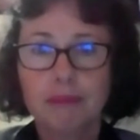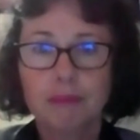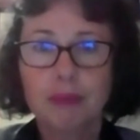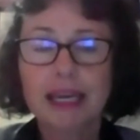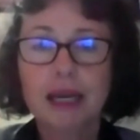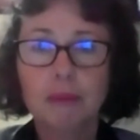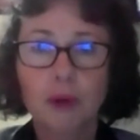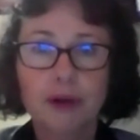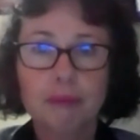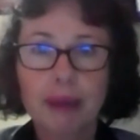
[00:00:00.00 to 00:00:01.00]
become
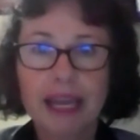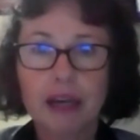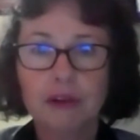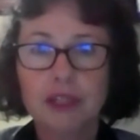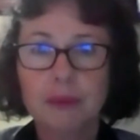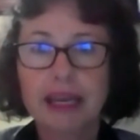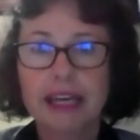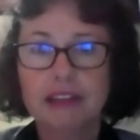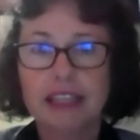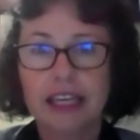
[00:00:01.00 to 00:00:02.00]
more empowered
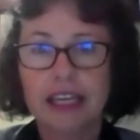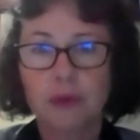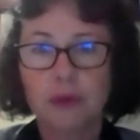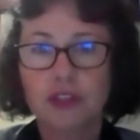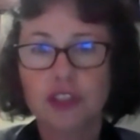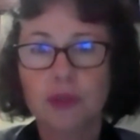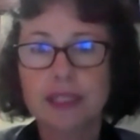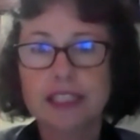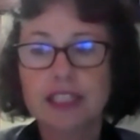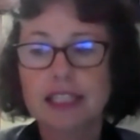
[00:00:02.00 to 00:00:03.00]
about their health
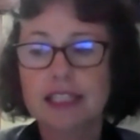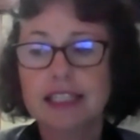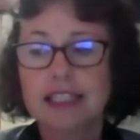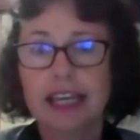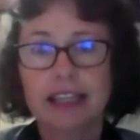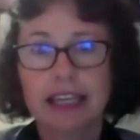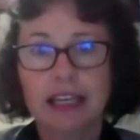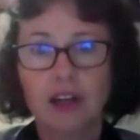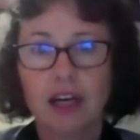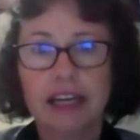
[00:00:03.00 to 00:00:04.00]
choices and their
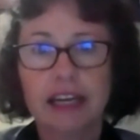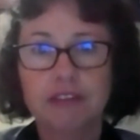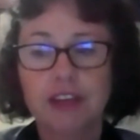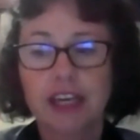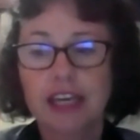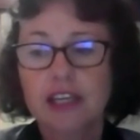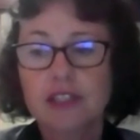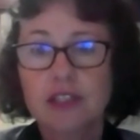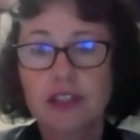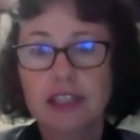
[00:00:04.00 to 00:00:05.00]
life
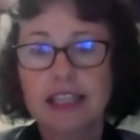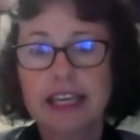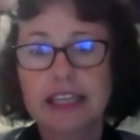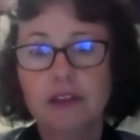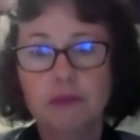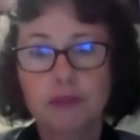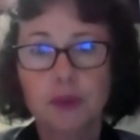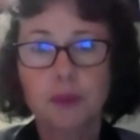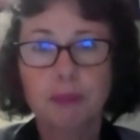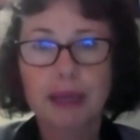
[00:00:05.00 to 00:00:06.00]
so that they can
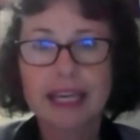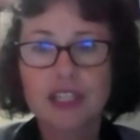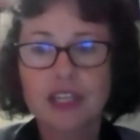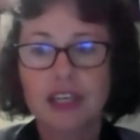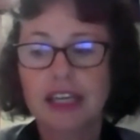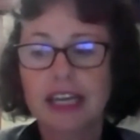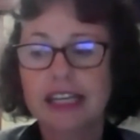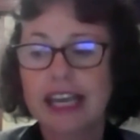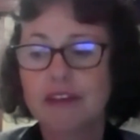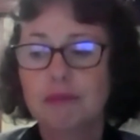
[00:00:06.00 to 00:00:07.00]
feel better
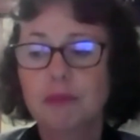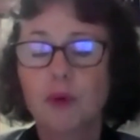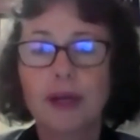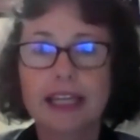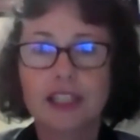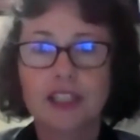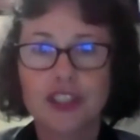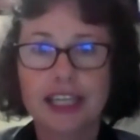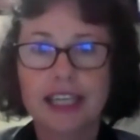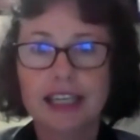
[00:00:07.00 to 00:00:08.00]
and have more
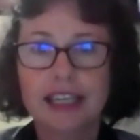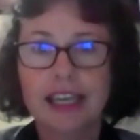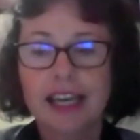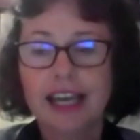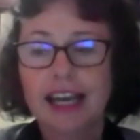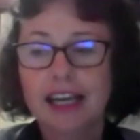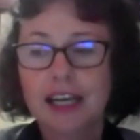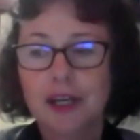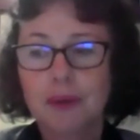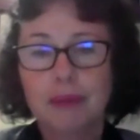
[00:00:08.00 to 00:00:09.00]
energy.
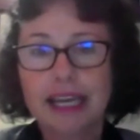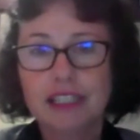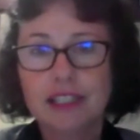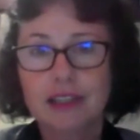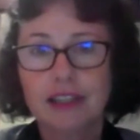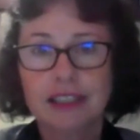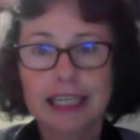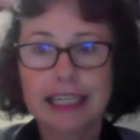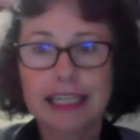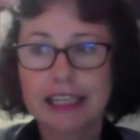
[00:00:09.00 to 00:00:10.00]
And
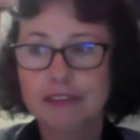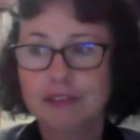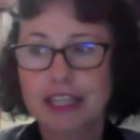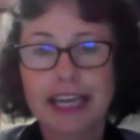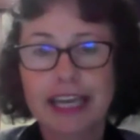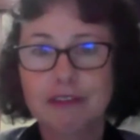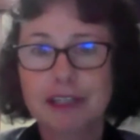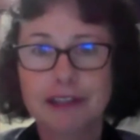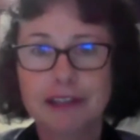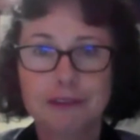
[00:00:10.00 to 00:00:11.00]
certainly if they have
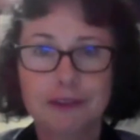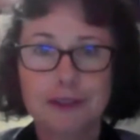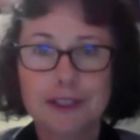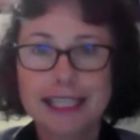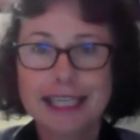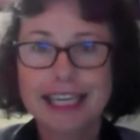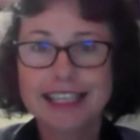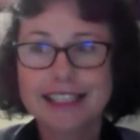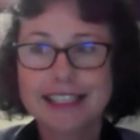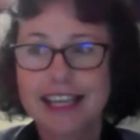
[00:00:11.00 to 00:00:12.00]
another 30
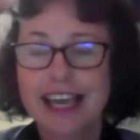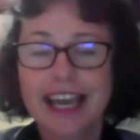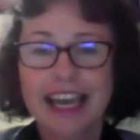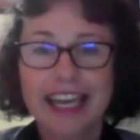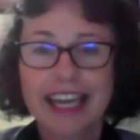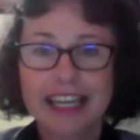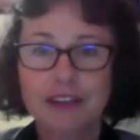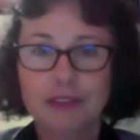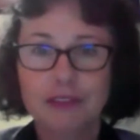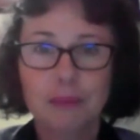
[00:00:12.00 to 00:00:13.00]
years ahead
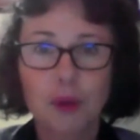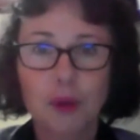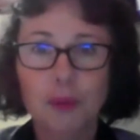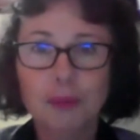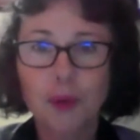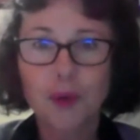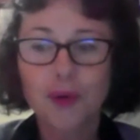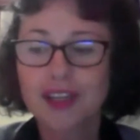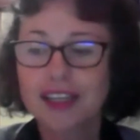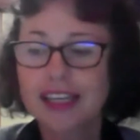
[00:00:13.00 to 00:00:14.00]
of them or
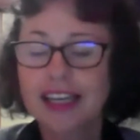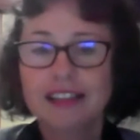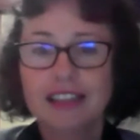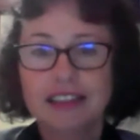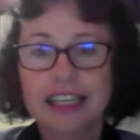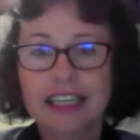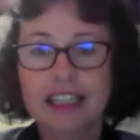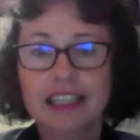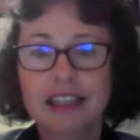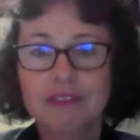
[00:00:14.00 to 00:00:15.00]
more, that they
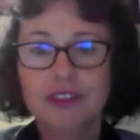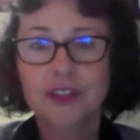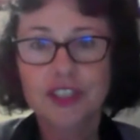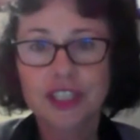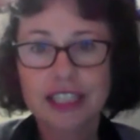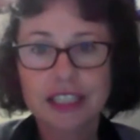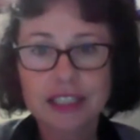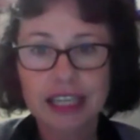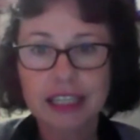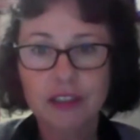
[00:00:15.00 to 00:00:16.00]
can live those years
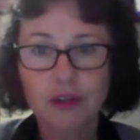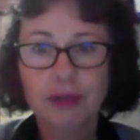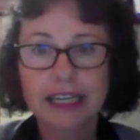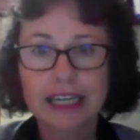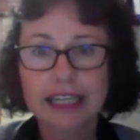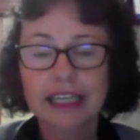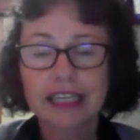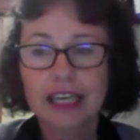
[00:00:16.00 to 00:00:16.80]
in a really